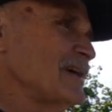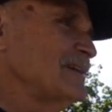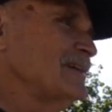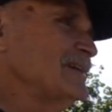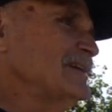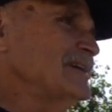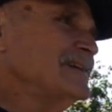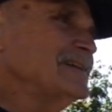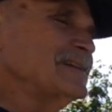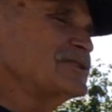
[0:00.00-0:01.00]

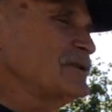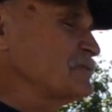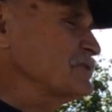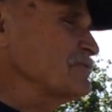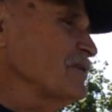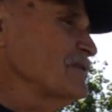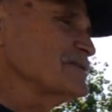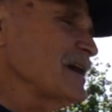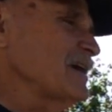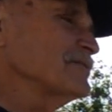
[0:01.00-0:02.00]
The Gypsy
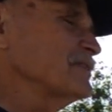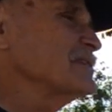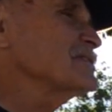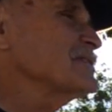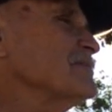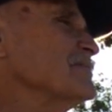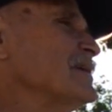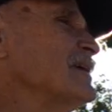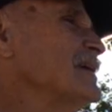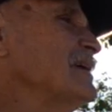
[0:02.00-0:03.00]
Rose? I don't think so.
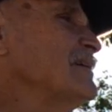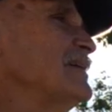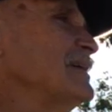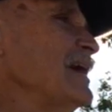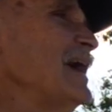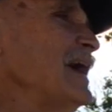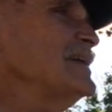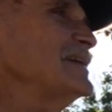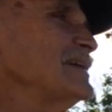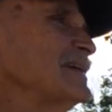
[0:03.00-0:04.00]
Yeah,
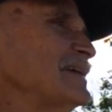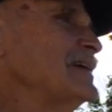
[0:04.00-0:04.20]
I do.